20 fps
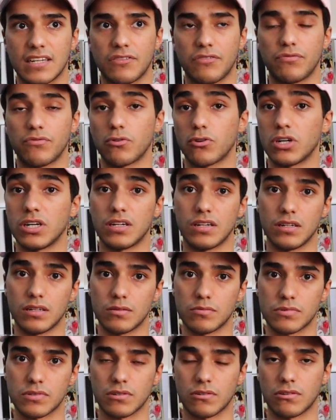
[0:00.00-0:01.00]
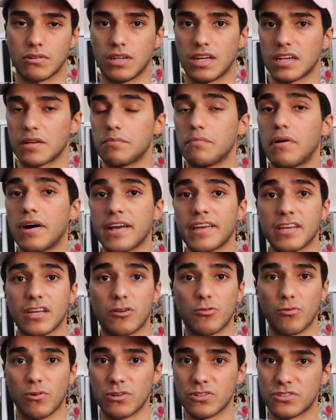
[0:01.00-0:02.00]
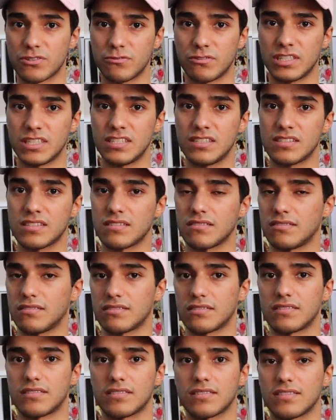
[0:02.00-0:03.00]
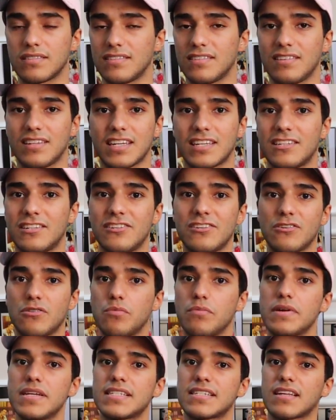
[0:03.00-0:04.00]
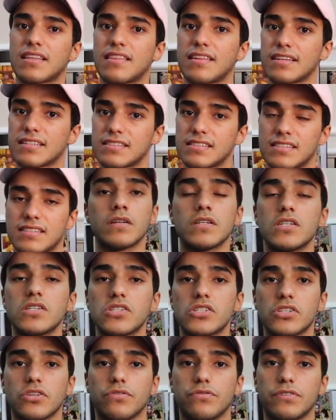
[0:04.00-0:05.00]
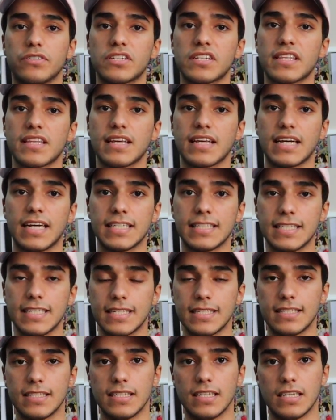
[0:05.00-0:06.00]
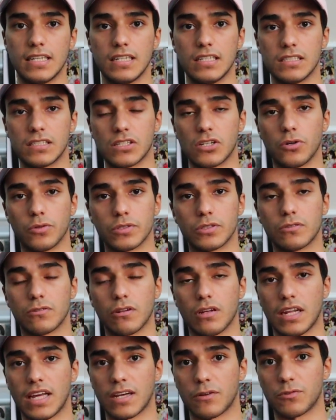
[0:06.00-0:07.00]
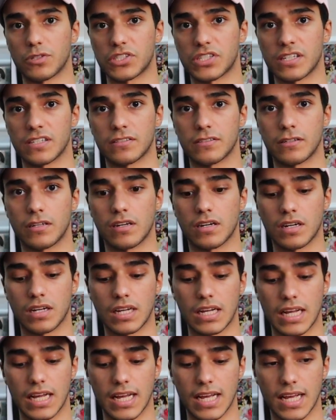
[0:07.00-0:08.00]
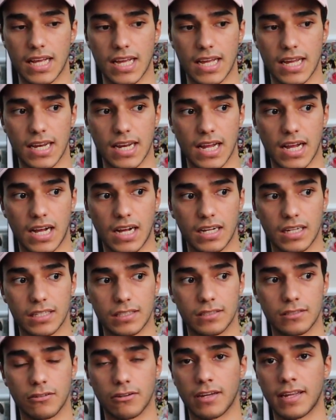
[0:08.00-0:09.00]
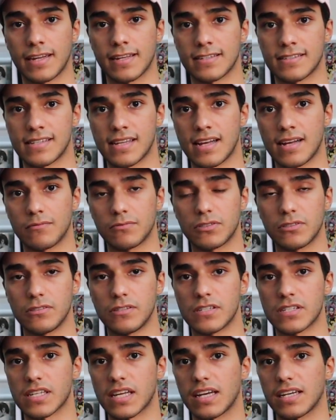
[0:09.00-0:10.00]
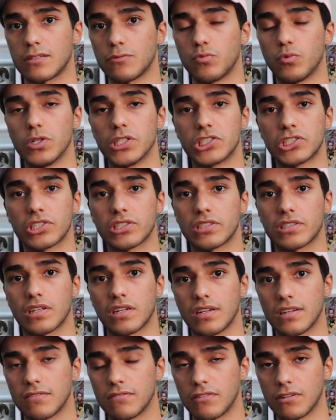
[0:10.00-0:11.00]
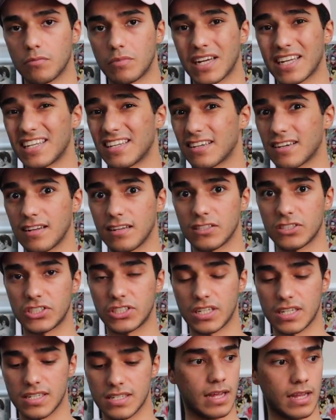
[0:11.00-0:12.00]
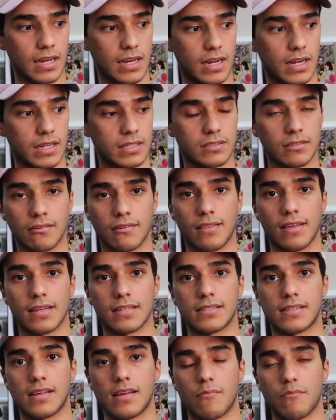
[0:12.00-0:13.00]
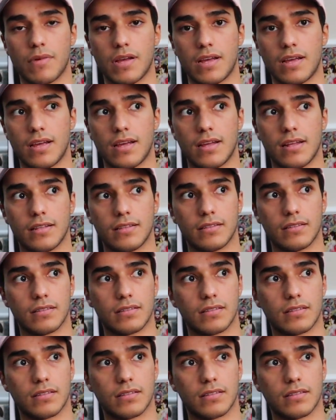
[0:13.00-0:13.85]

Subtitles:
for helps or like buying groceries or basic things. So first thing I did is go into a language center and I took an exam to decide which level my English is, and I took the exam and